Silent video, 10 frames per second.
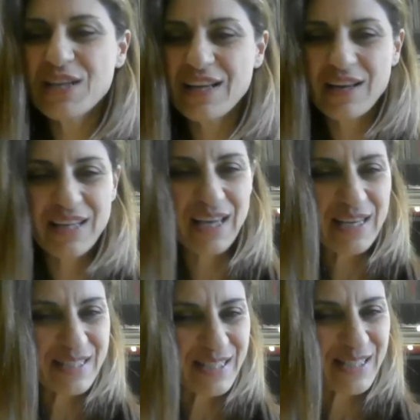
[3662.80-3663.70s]
and
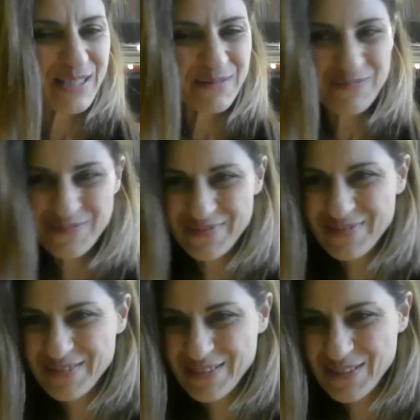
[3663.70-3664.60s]
yes,
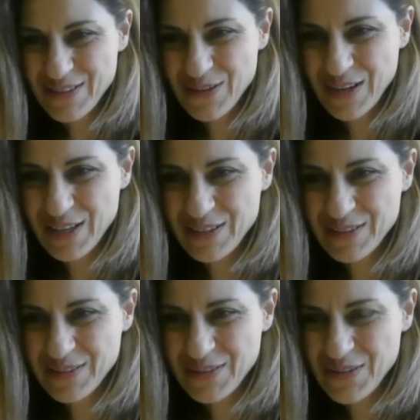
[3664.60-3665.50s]
you
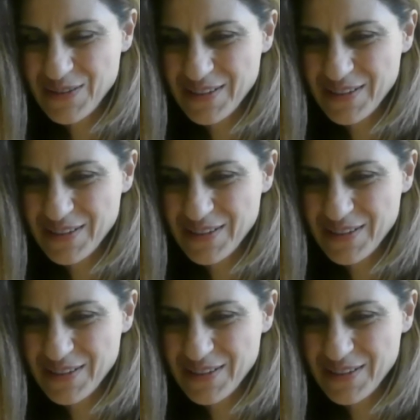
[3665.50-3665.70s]
can.